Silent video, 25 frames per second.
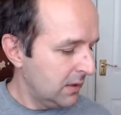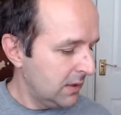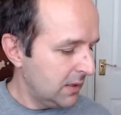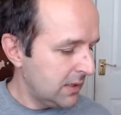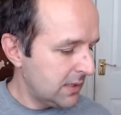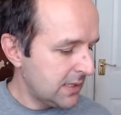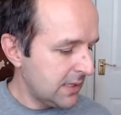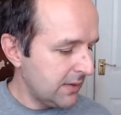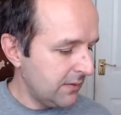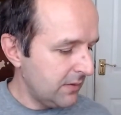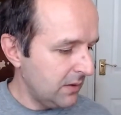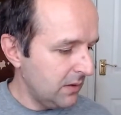
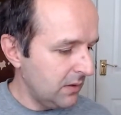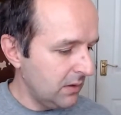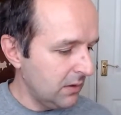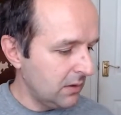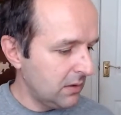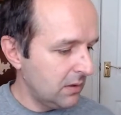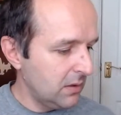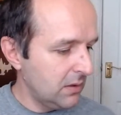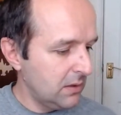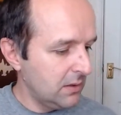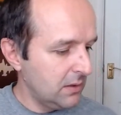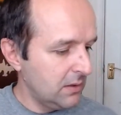let's have a
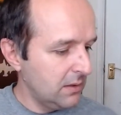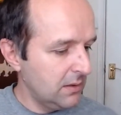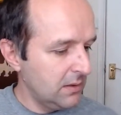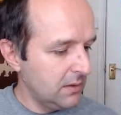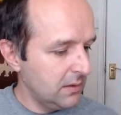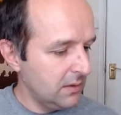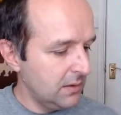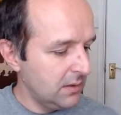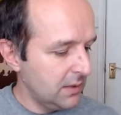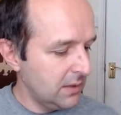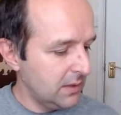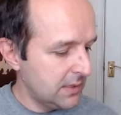look.
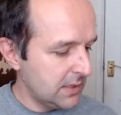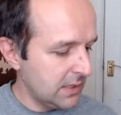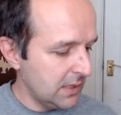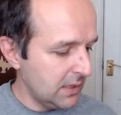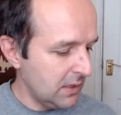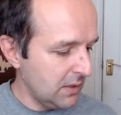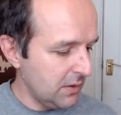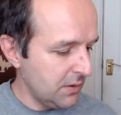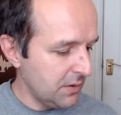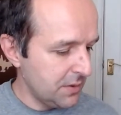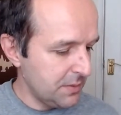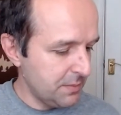It's a
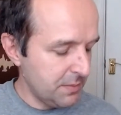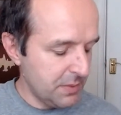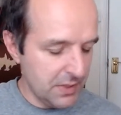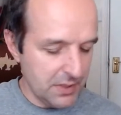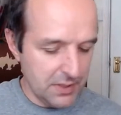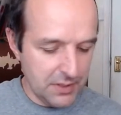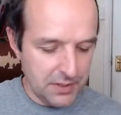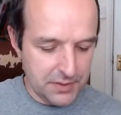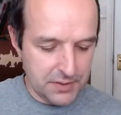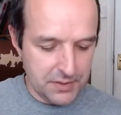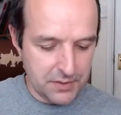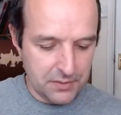large
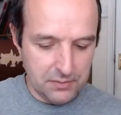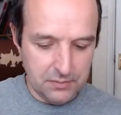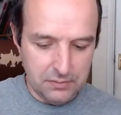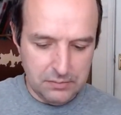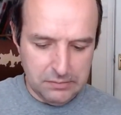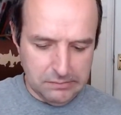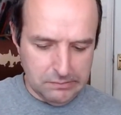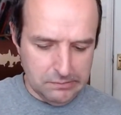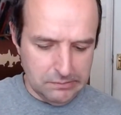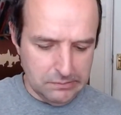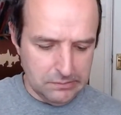parcel.